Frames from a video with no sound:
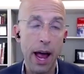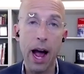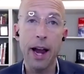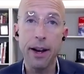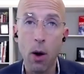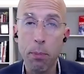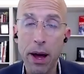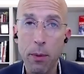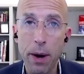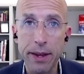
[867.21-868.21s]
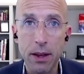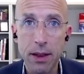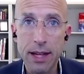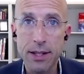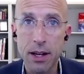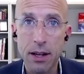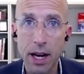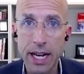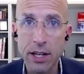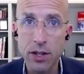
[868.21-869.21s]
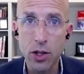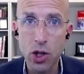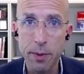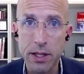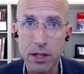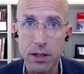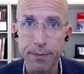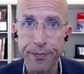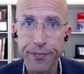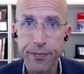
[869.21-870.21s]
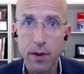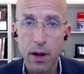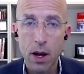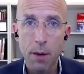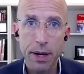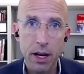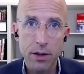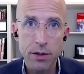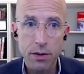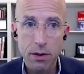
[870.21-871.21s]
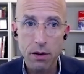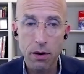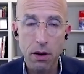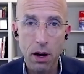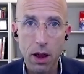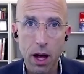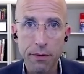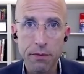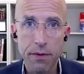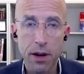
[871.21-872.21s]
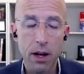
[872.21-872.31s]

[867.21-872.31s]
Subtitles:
And by the way, that's akin to the German system, because a lot of